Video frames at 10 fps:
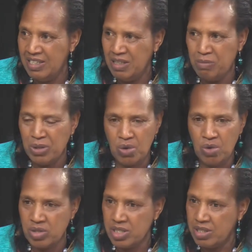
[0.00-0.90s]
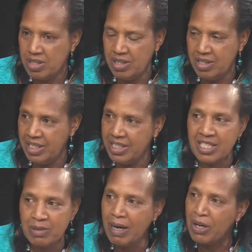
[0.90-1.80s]
because it
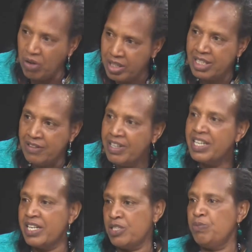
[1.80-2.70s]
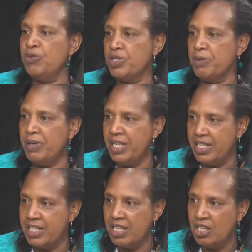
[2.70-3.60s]
is my God-given
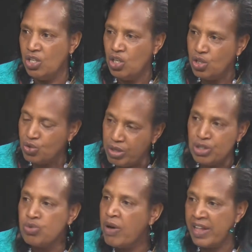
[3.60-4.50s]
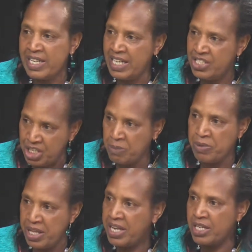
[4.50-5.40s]
responsibility to ensure that I shape
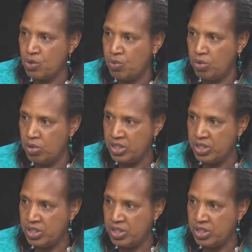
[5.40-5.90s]
the next generation.